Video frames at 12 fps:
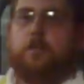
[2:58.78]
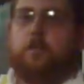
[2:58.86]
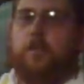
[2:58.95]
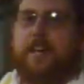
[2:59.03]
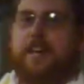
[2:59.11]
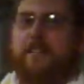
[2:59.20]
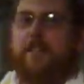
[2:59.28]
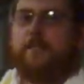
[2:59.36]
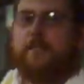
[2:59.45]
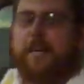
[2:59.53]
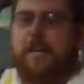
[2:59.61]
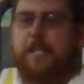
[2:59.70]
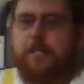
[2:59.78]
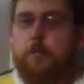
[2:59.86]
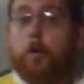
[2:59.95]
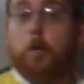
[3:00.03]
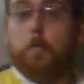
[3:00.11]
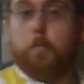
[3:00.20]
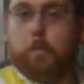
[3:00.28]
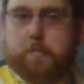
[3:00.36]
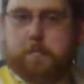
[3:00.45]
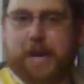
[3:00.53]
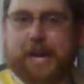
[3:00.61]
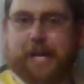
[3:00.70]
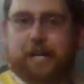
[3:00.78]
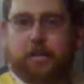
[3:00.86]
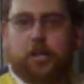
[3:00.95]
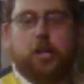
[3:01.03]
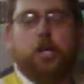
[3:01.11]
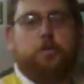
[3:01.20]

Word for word: to all the get this fiends, we'll be back.